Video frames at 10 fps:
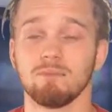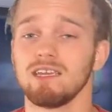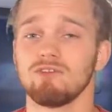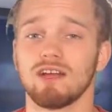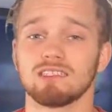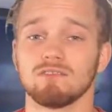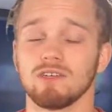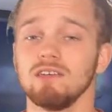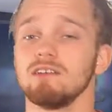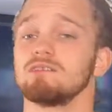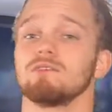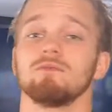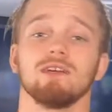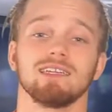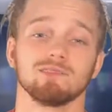Be aggressive until the
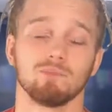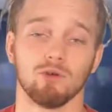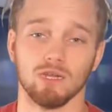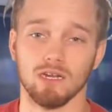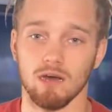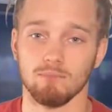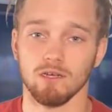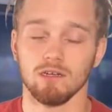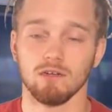fight gets broken up,